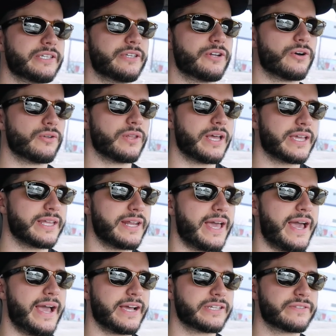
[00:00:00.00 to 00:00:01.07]
you know, like
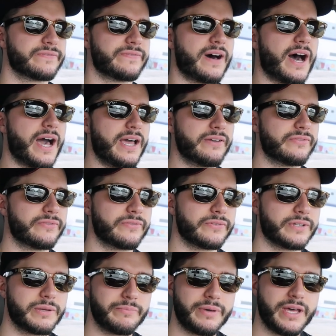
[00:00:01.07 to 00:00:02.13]
an
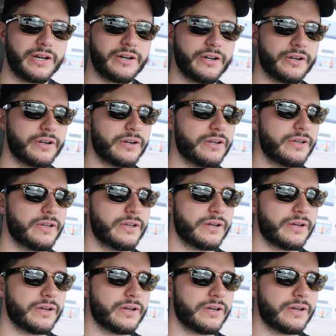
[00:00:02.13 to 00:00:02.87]
X5 competitor.